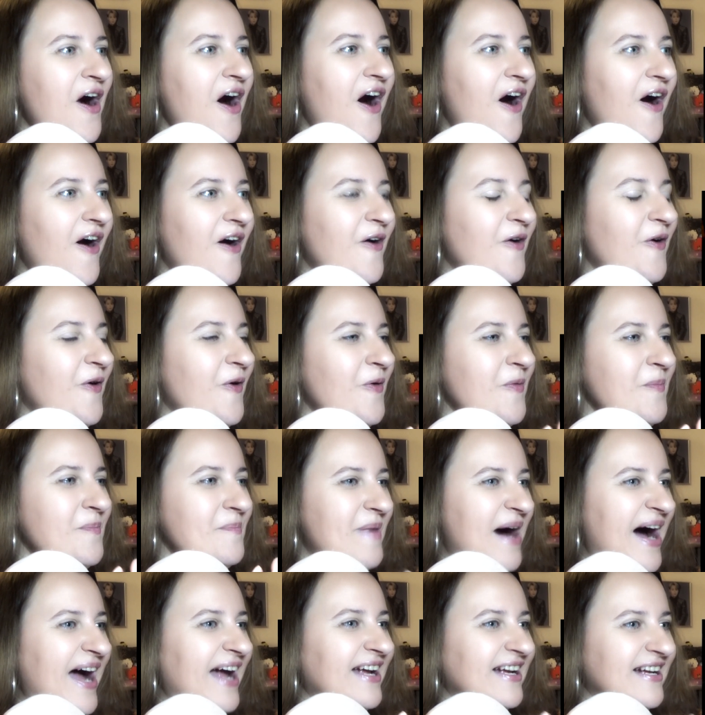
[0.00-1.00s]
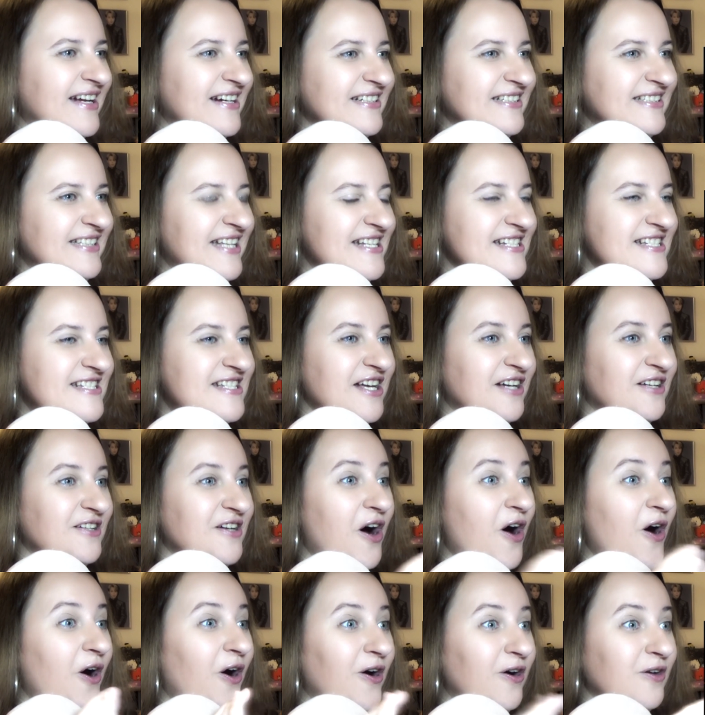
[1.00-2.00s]
Oh my goodness,
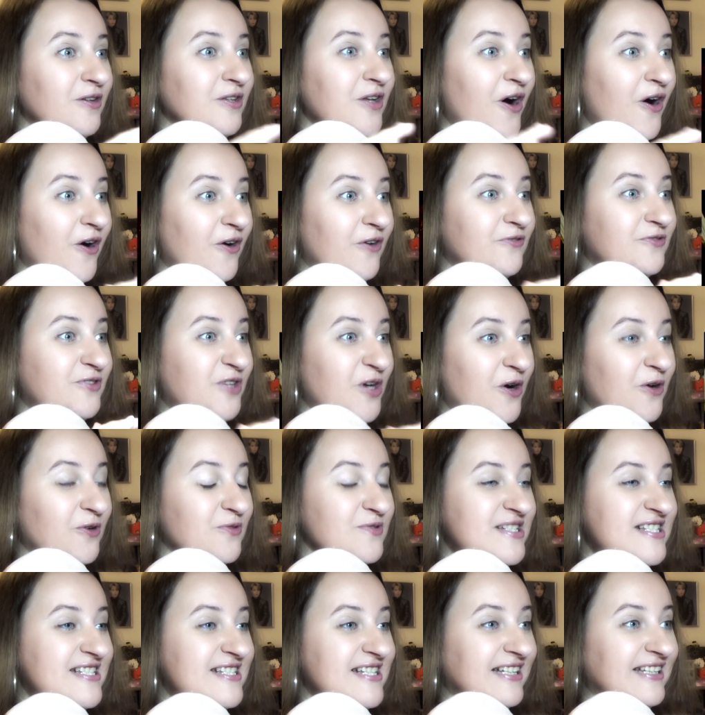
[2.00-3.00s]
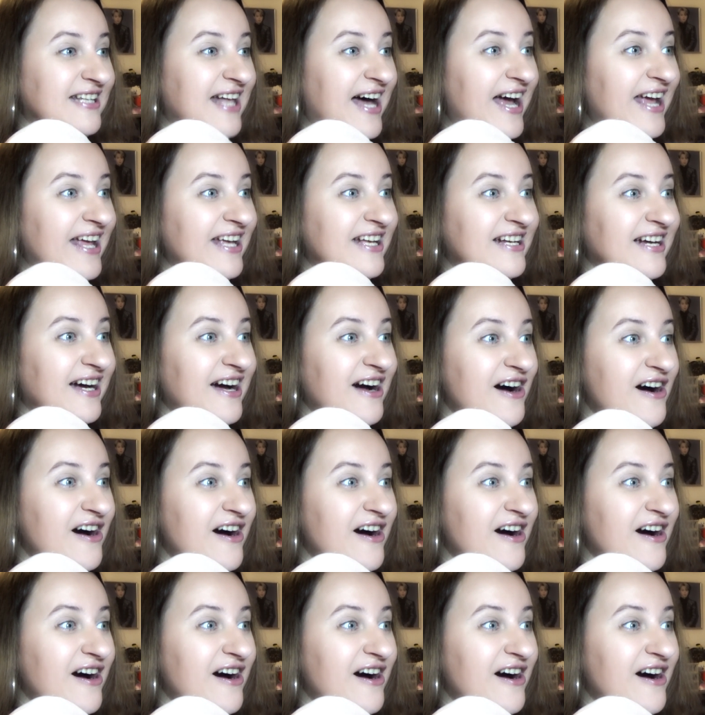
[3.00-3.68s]
all of those like